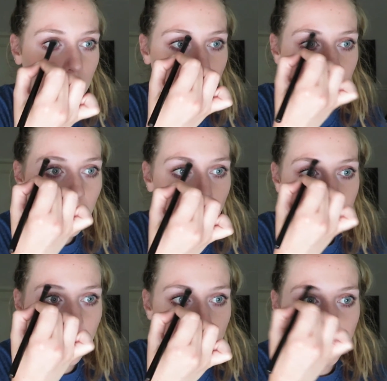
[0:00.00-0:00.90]

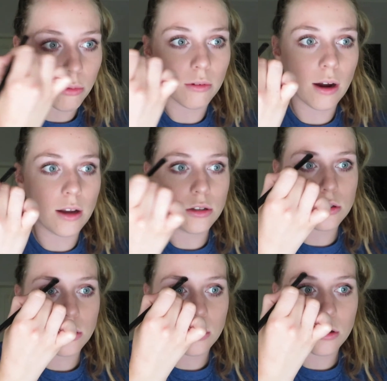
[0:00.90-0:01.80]
lightly
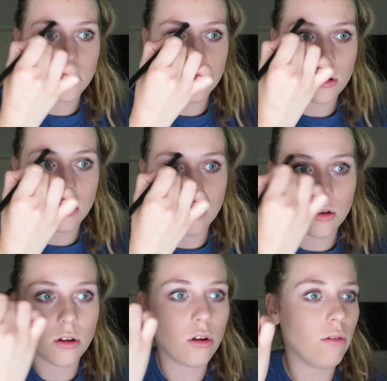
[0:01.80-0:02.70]
brush
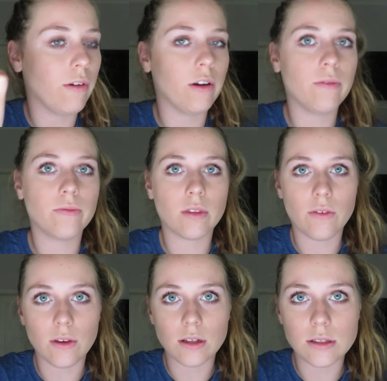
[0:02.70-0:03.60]
over,
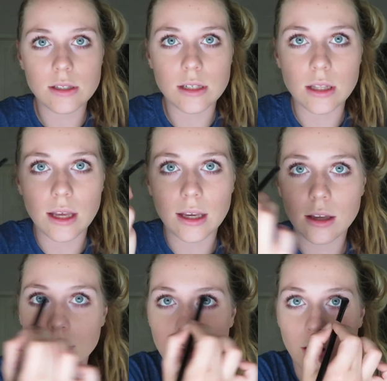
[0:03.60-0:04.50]
if you can see
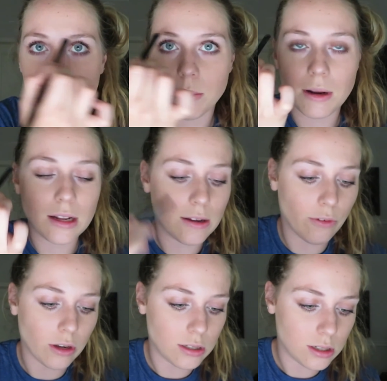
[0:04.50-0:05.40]
like that already made a
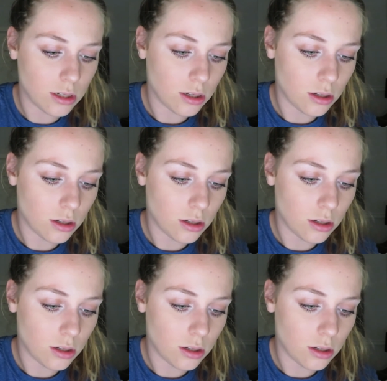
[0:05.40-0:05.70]
difference.